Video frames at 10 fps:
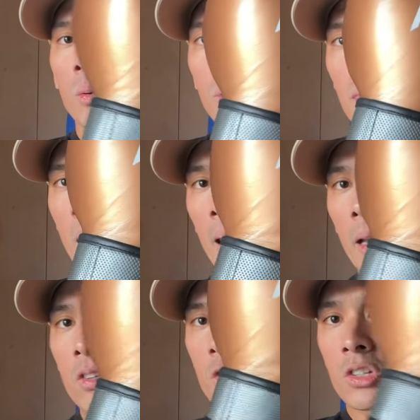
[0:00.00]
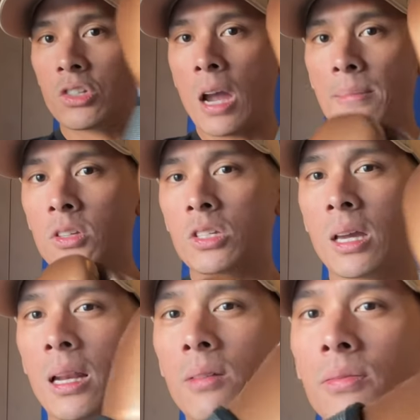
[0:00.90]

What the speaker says: with that extra strap just kind